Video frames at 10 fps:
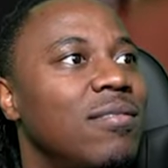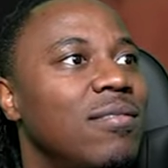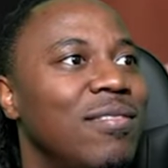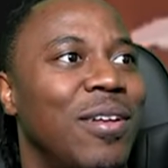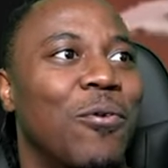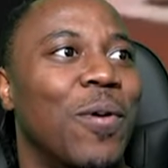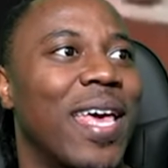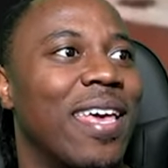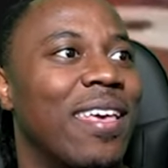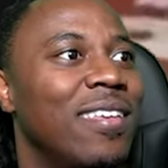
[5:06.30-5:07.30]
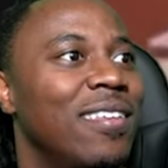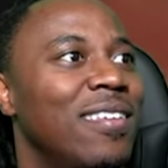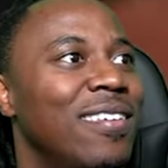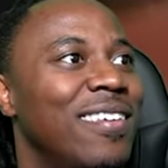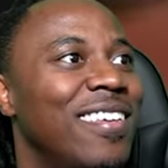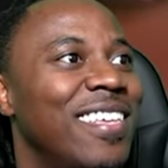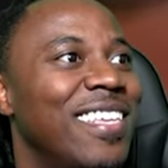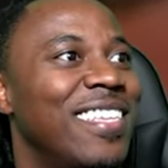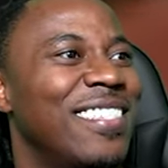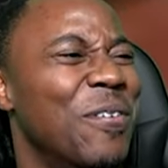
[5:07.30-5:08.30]
No way.
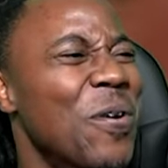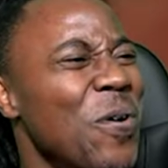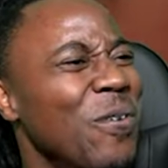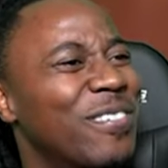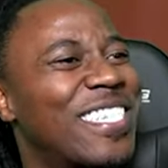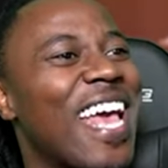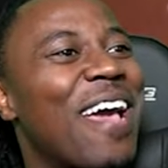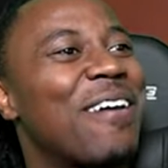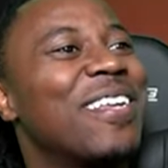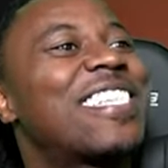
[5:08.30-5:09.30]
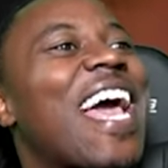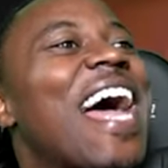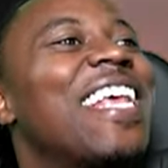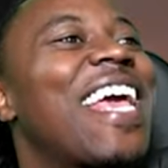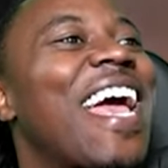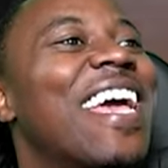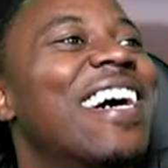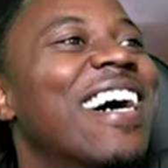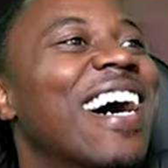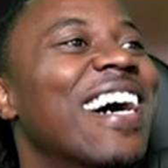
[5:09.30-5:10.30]
Ooh, hey, this Scottie game,
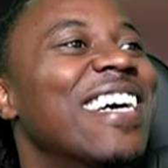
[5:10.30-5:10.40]
huh?